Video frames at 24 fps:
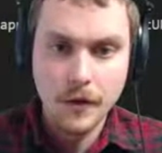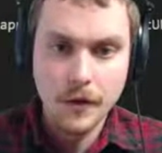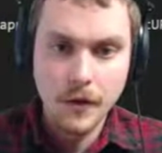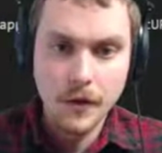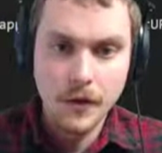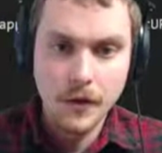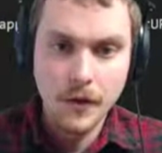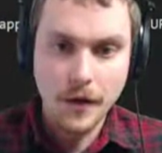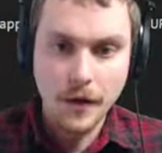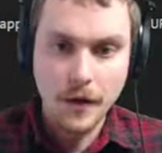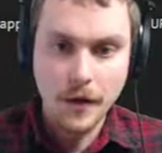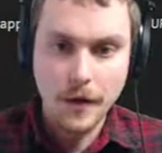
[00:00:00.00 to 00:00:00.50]

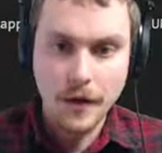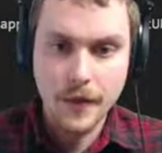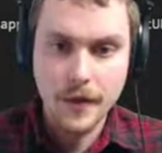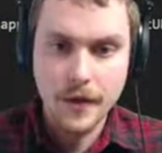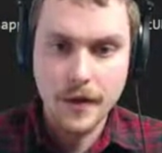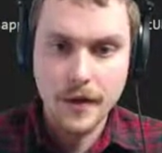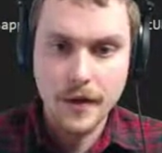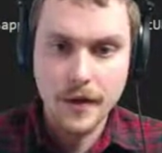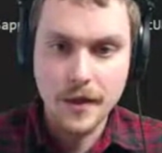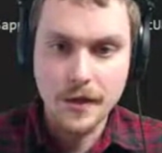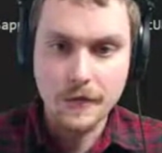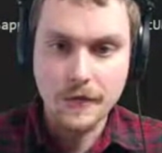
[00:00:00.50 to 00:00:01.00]
Uh, and
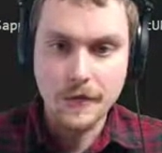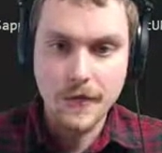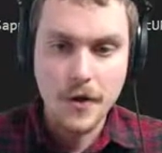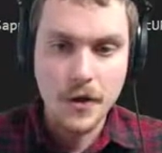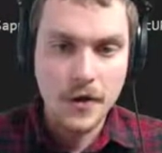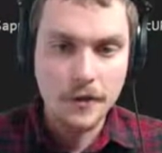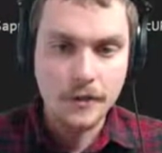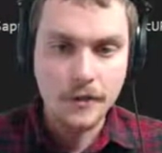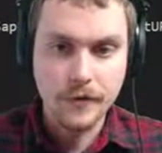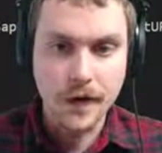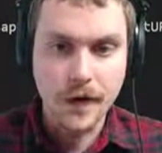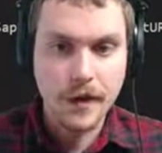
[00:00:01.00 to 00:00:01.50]
then if
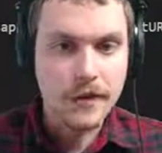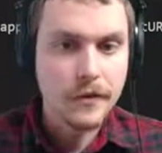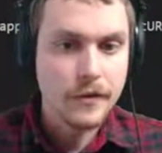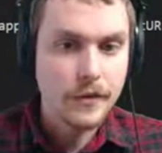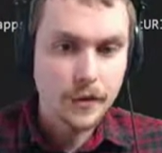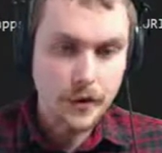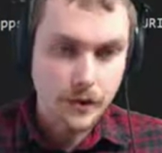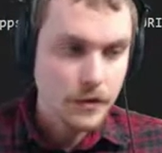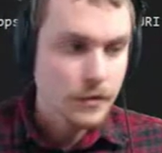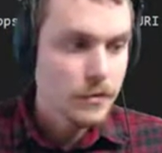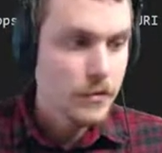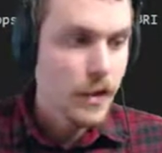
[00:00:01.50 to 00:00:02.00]
not silent,
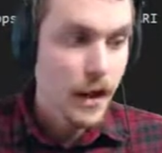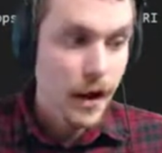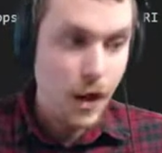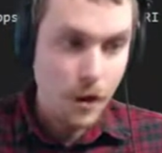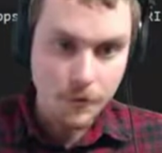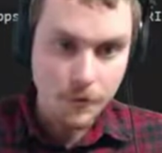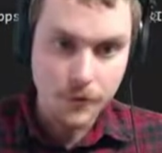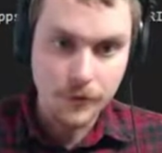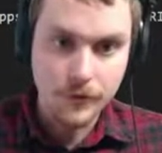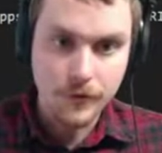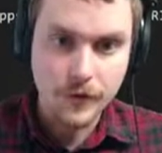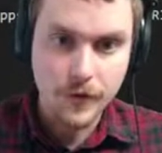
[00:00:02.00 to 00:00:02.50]
then it
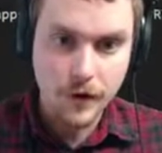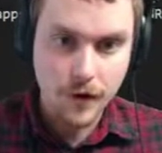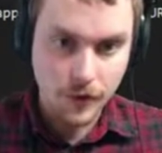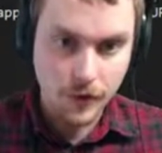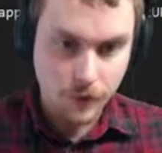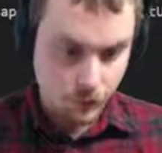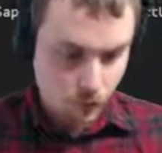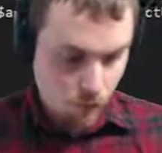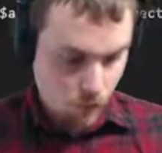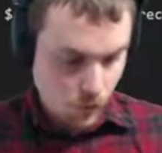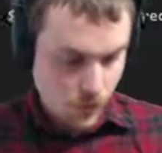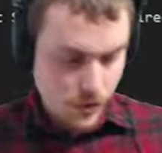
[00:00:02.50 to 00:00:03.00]
outputs it
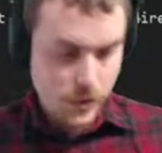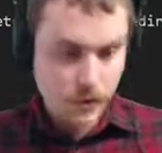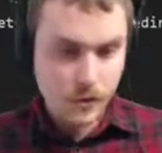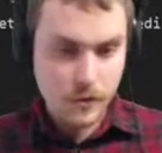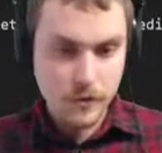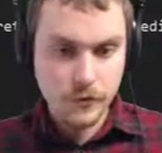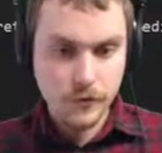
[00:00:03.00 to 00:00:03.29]
as well.